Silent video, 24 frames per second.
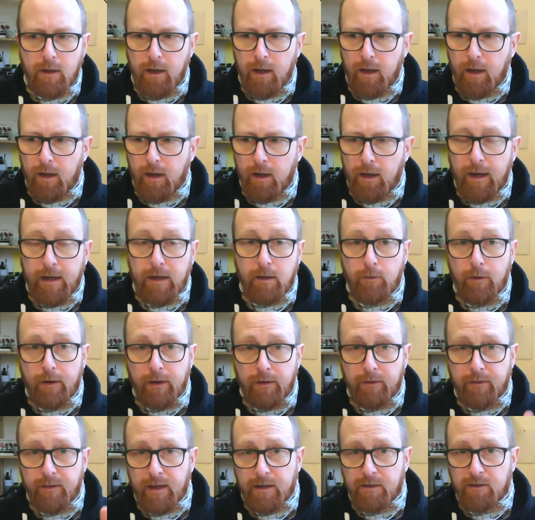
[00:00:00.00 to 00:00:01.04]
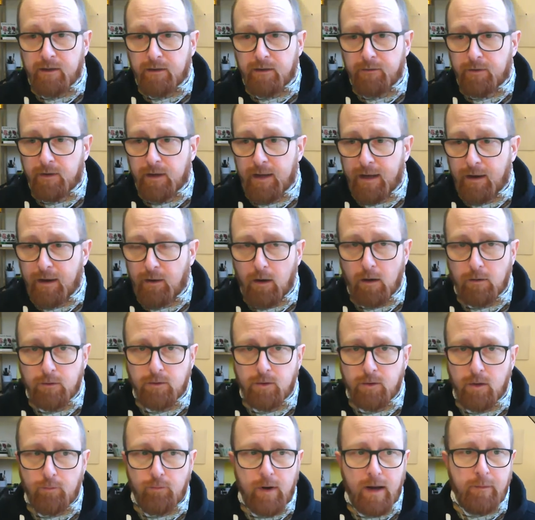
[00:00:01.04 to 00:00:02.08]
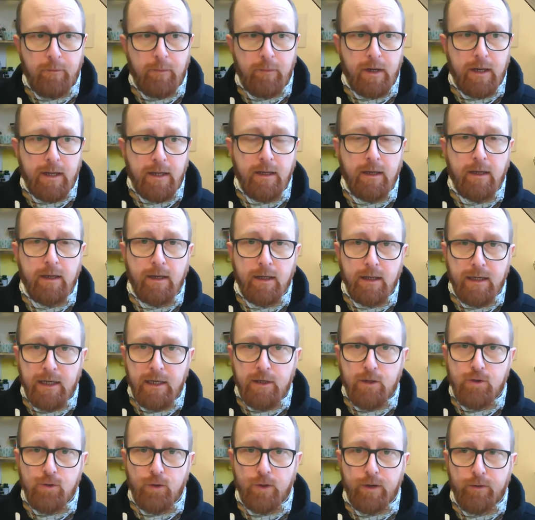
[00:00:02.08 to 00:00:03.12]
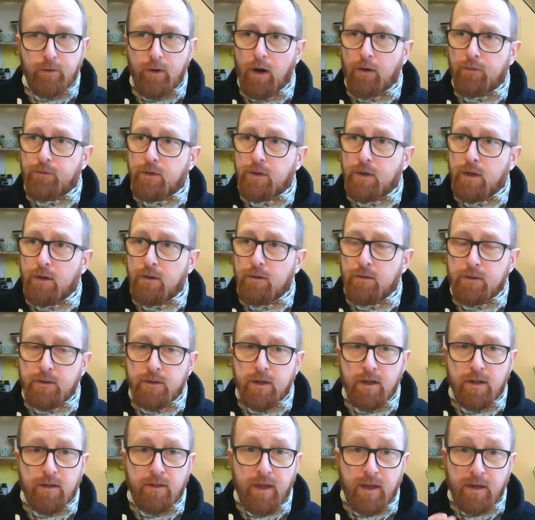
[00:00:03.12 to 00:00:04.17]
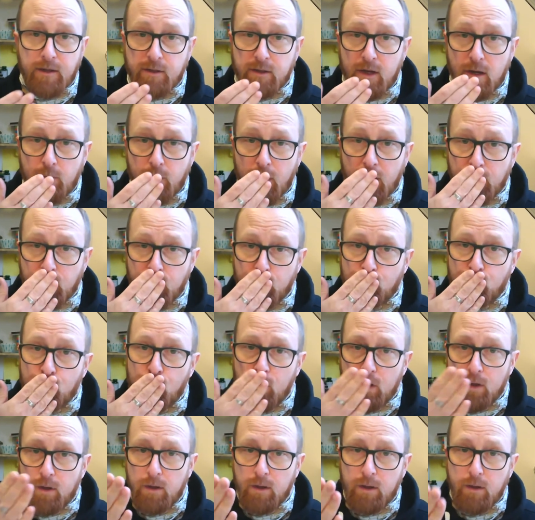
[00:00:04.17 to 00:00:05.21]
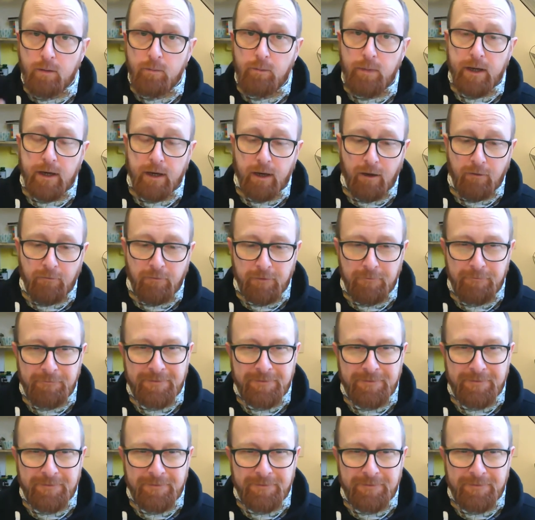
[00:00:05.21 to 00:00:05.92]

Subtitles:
Anyway, that's it for now. I'll stop rambling. Enjoy your afternoons. Thanks so much. Big love.